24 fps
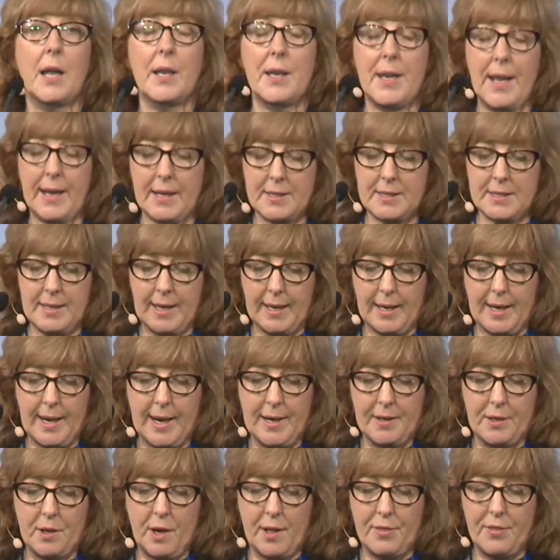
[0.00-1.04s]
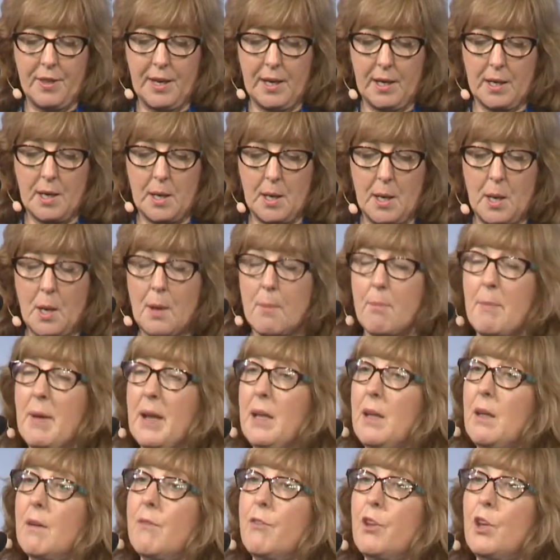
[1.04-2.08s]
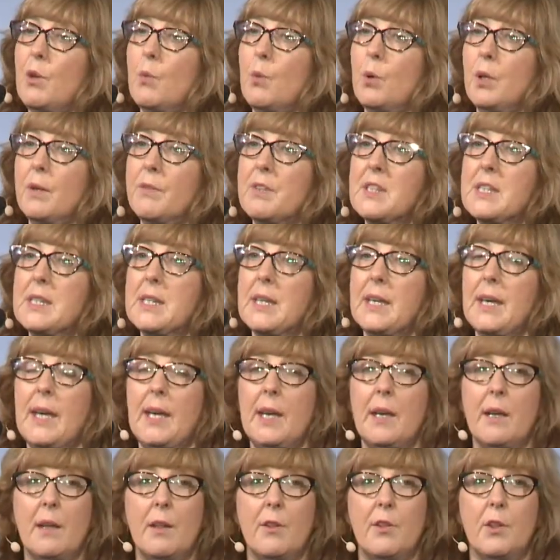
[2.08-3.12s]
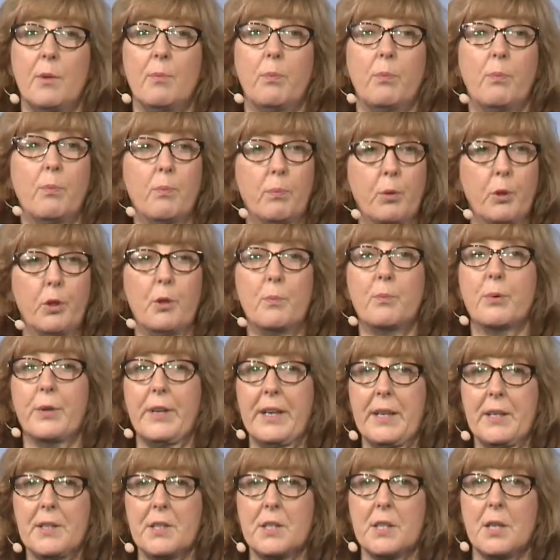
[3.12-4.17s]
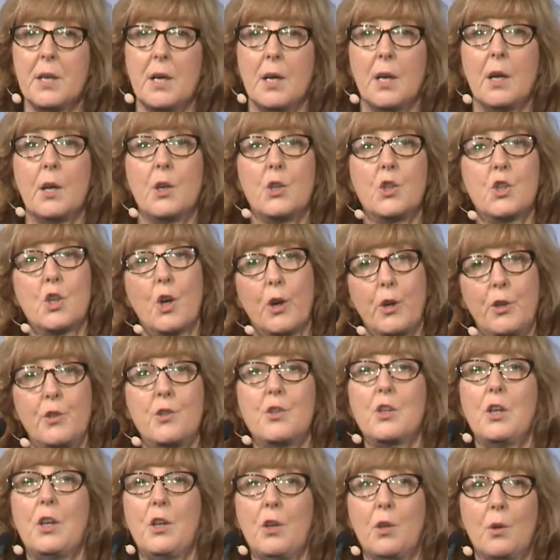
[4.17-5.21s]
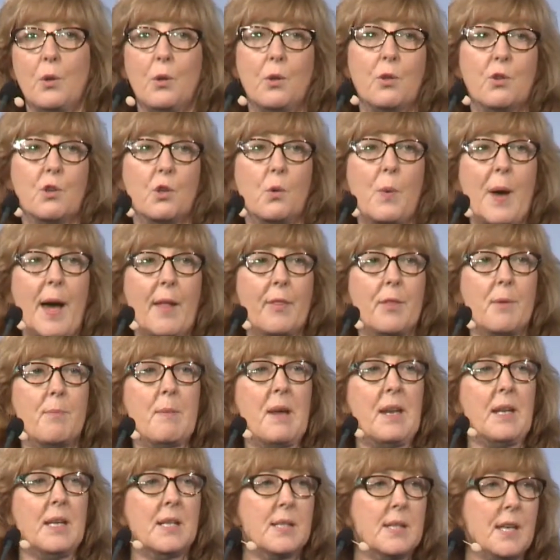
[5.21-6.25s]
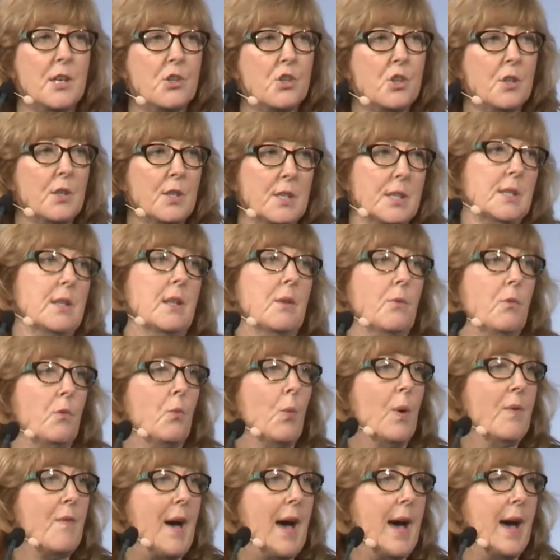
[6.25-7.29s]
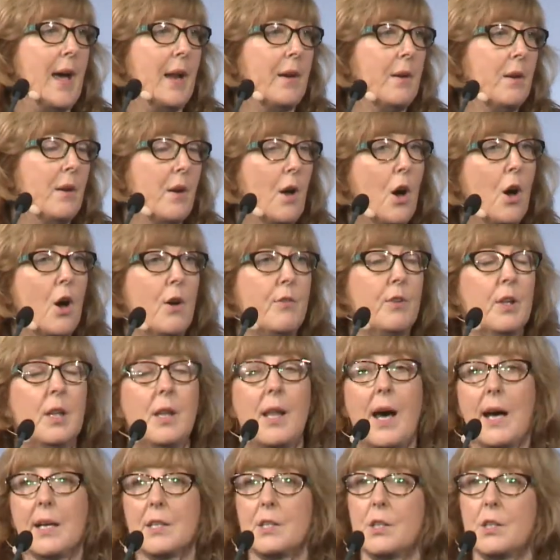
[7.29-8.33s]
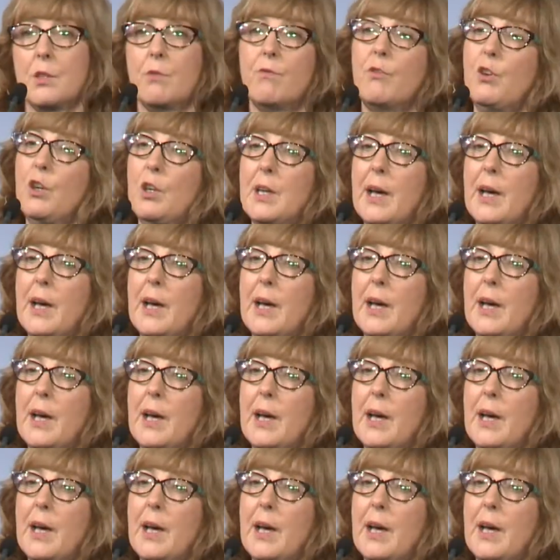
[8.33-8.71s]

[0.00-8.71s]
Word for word: next decade. And I think many of you will have seen the blueprint shown to you throughout the many sessions that we've had over the last few